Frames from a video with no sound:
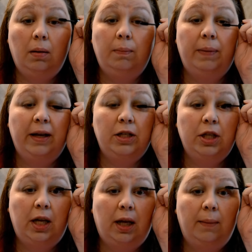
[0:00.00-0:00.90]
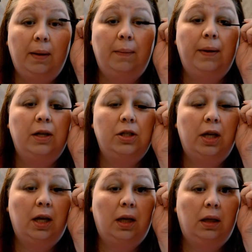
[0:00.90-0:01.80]
paycheck and my
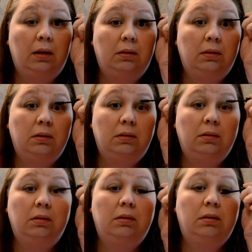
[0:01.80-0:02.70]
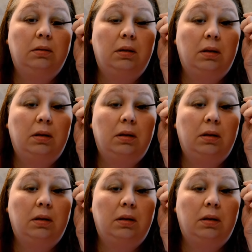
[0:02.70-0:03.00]
paycheck are